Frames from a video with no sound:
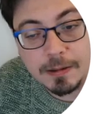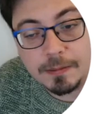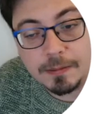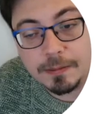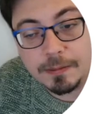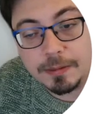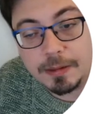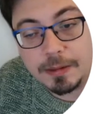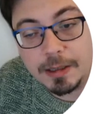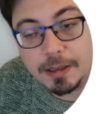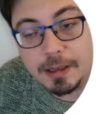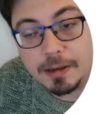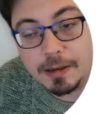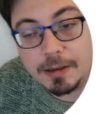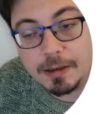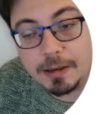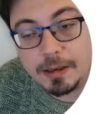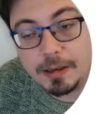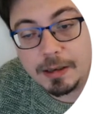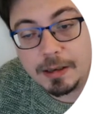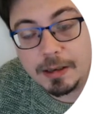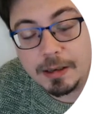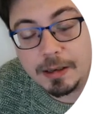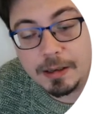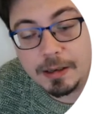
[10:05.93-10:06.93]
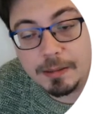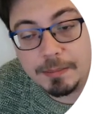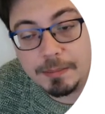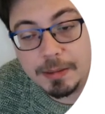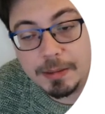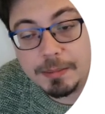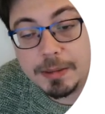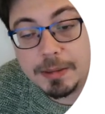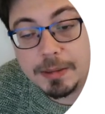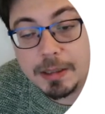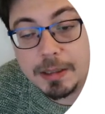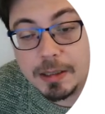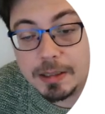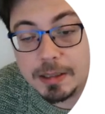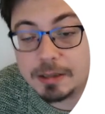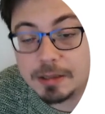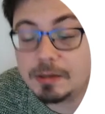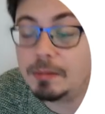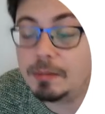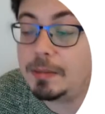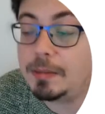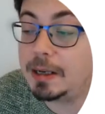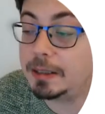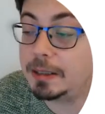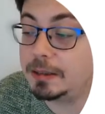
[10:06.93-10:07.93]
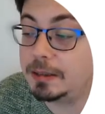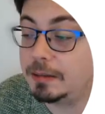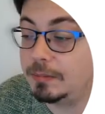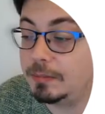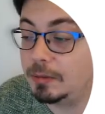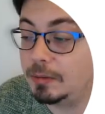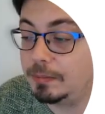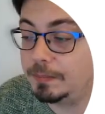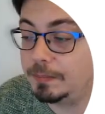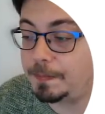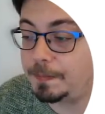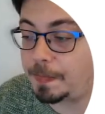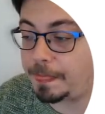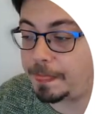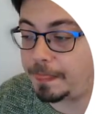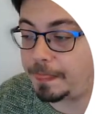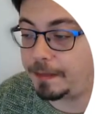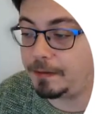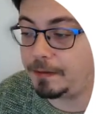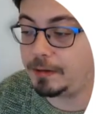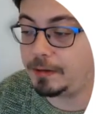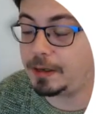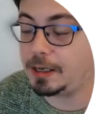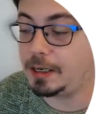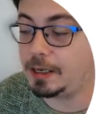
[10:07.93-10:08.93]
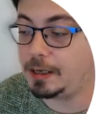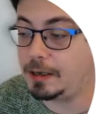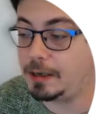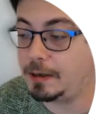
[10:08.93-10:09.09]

there maybe there is no maximum. You can